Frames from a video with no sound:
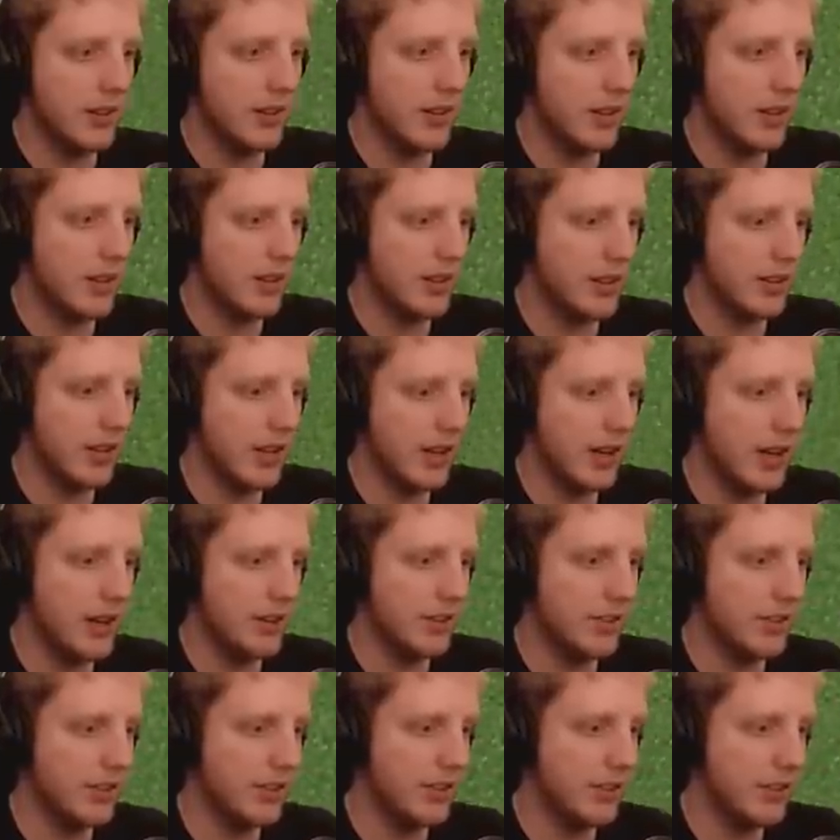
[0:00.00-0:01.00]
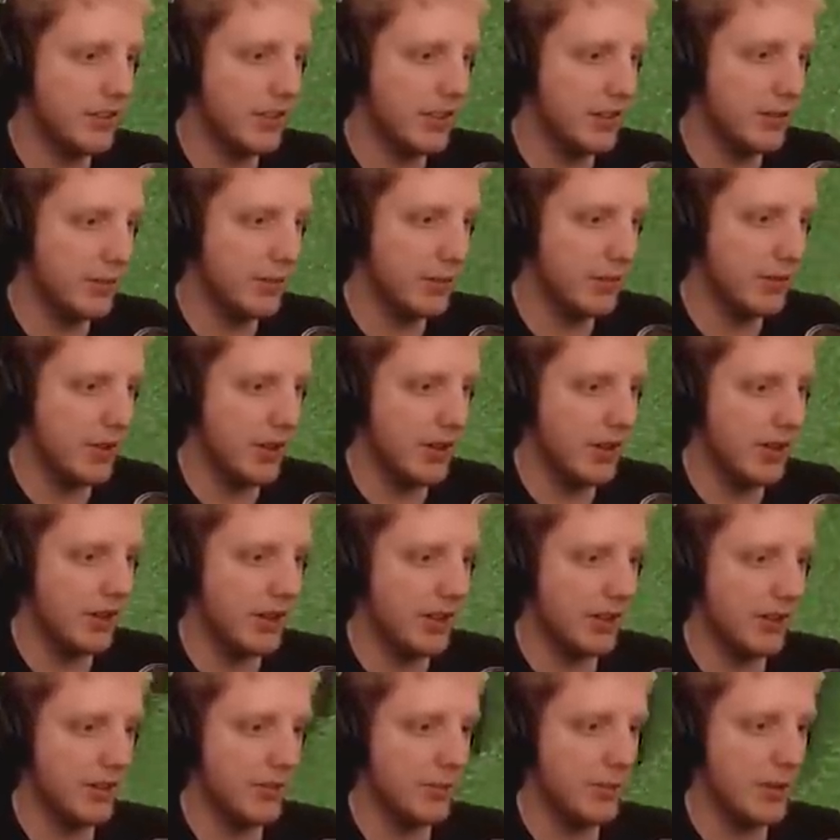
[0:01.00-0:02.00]
Oh, look, guys. It's as if we've got a
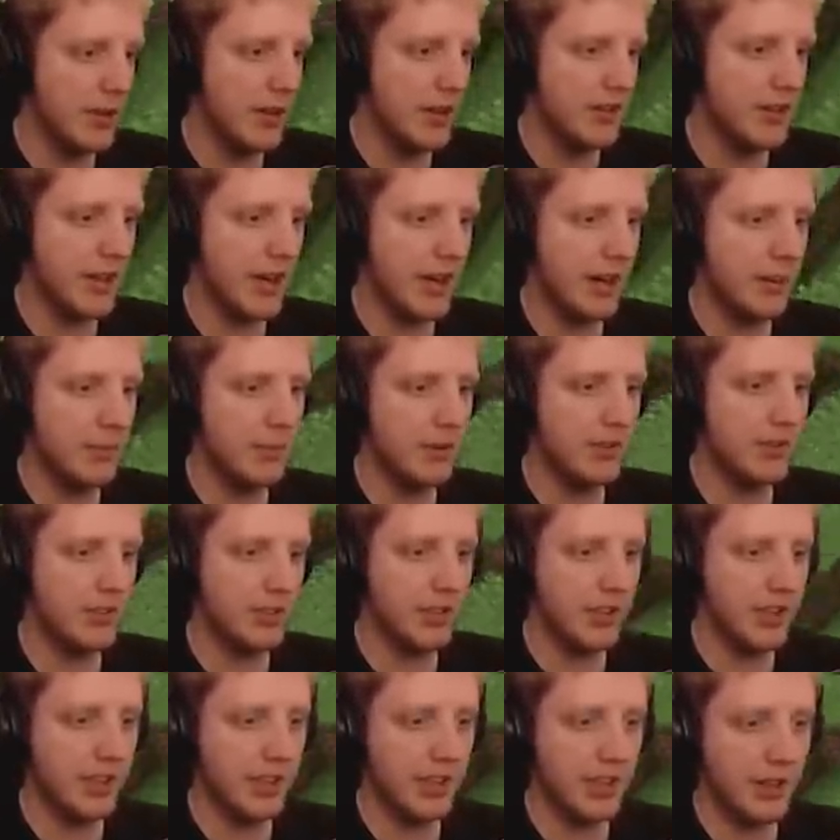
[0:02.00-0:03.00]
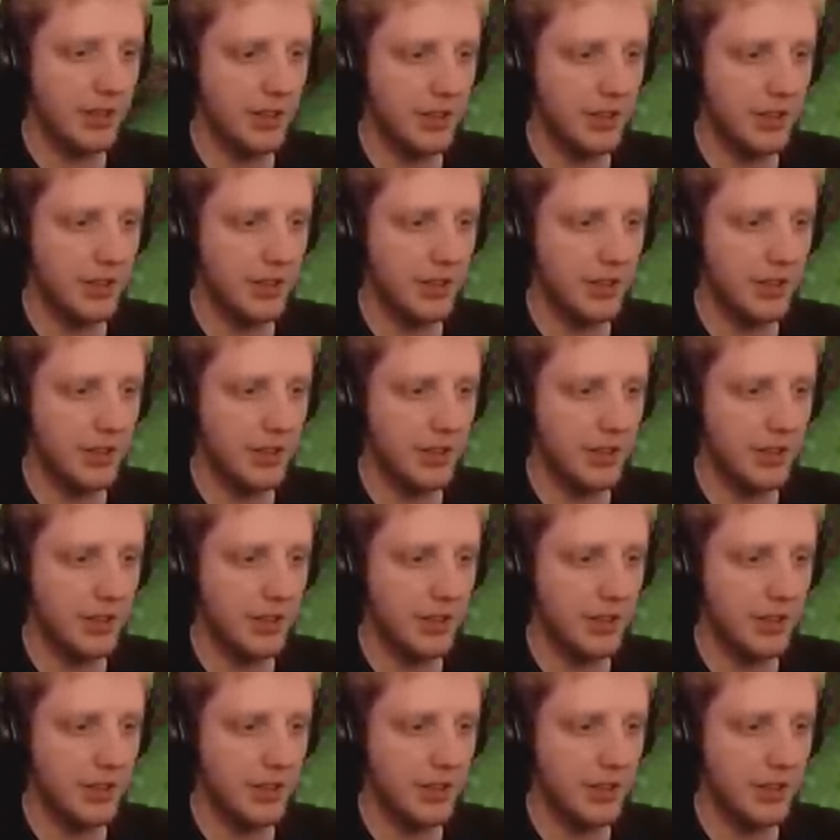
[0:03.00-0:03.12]
little bit of diamond sticking